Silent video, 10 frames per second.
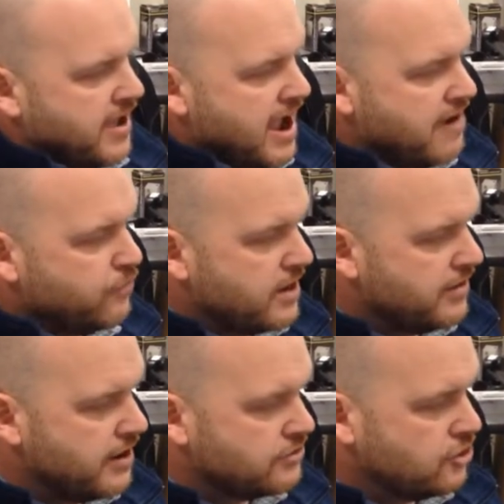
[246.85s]
halfway
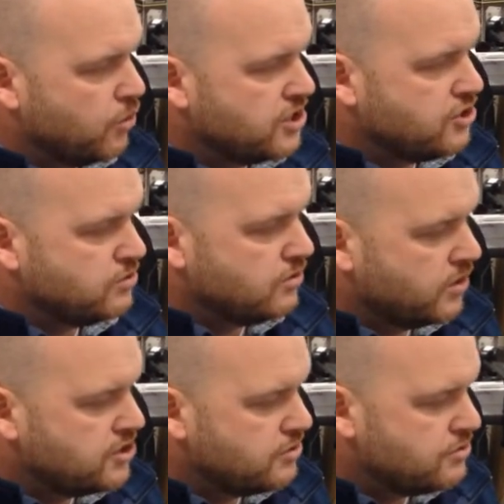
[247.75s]
there. So once
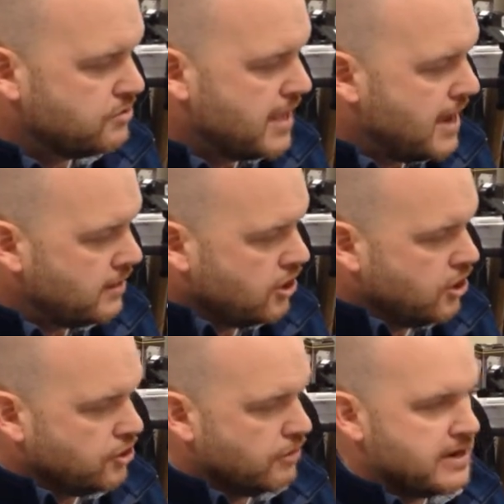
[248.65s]
you do that,
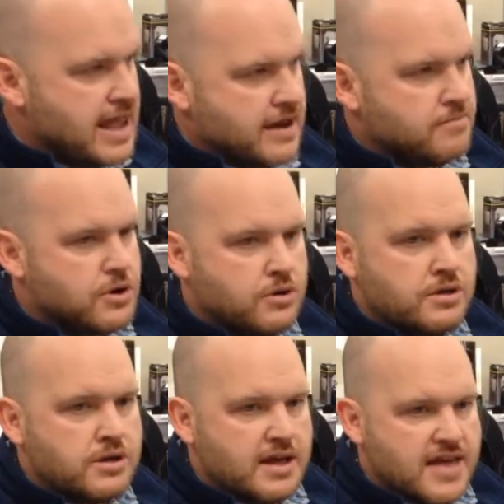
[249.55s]
you're in edit mode,
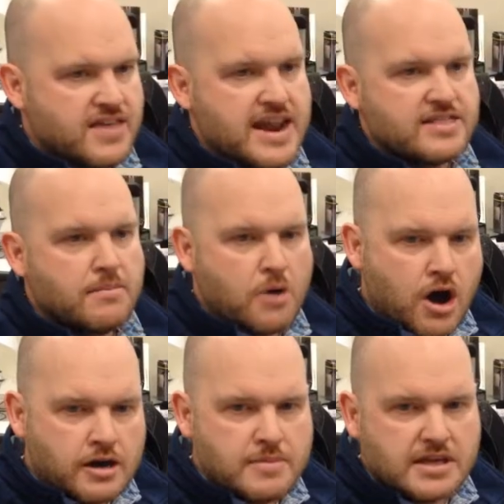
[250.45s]
and then at the
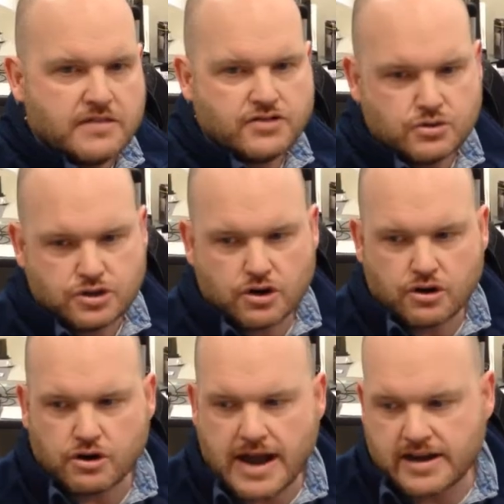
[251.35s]
bottom it gives you
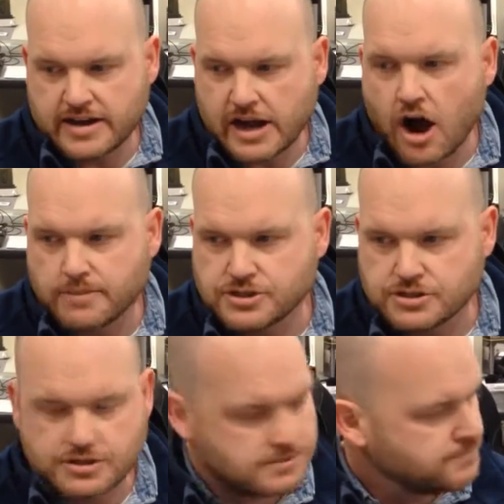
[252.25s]
your editing
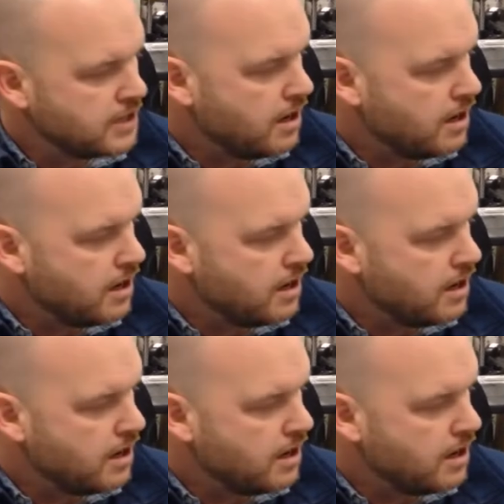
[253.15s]
options.